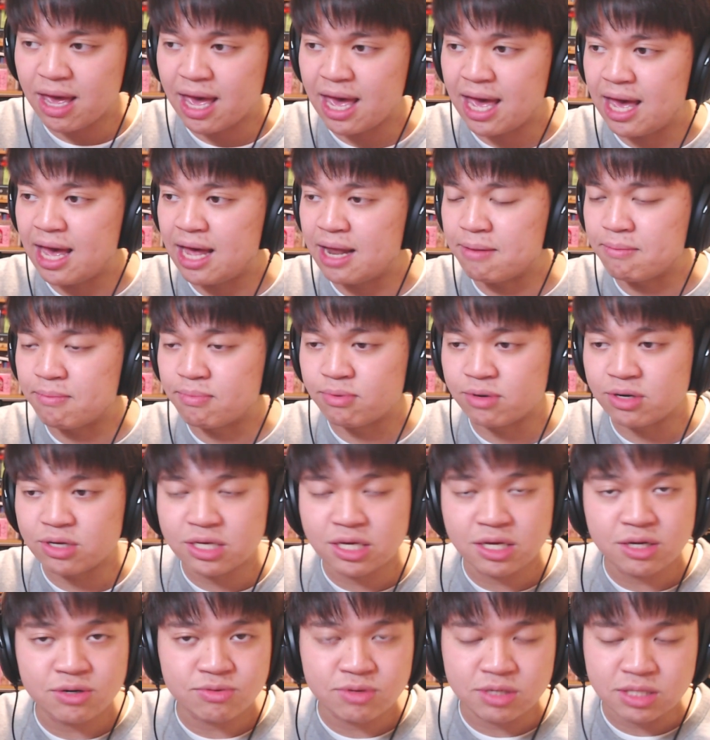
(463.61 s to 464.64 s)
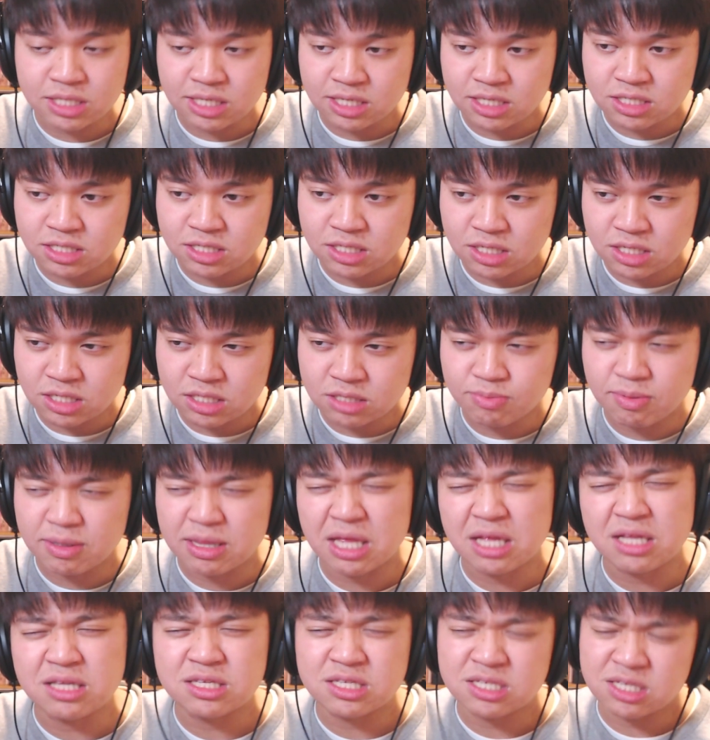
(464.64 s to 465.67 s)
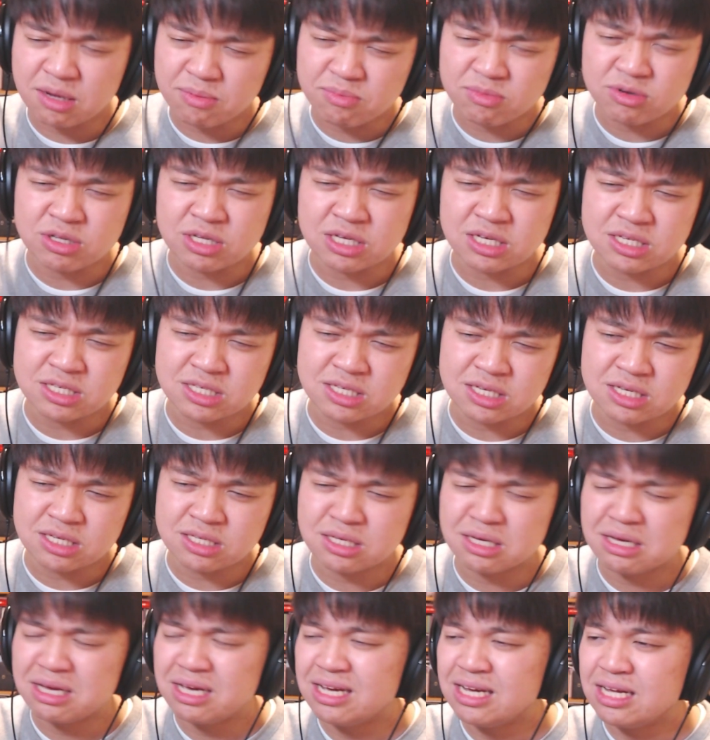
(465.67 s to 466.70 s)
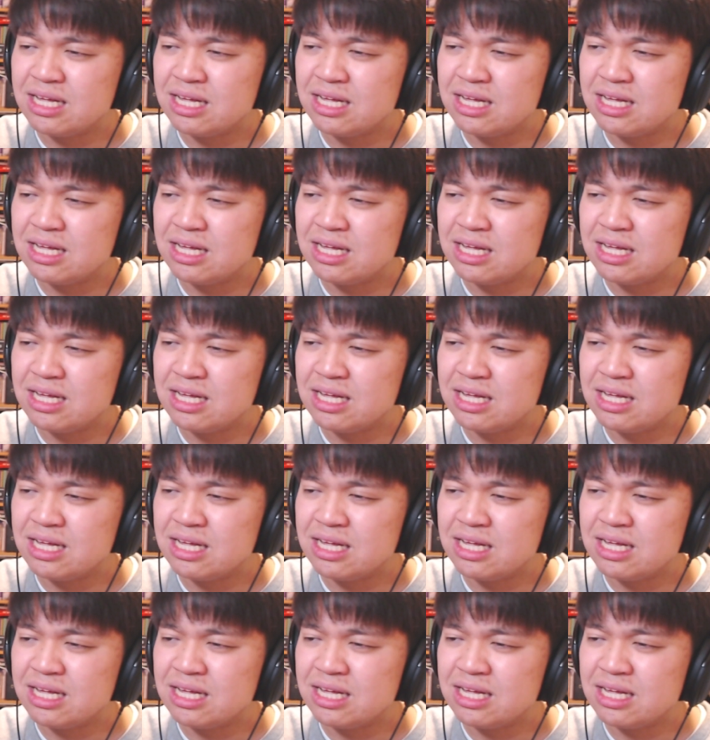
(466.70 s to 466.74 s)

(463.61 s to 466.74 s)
and brilliant releases, but then some releases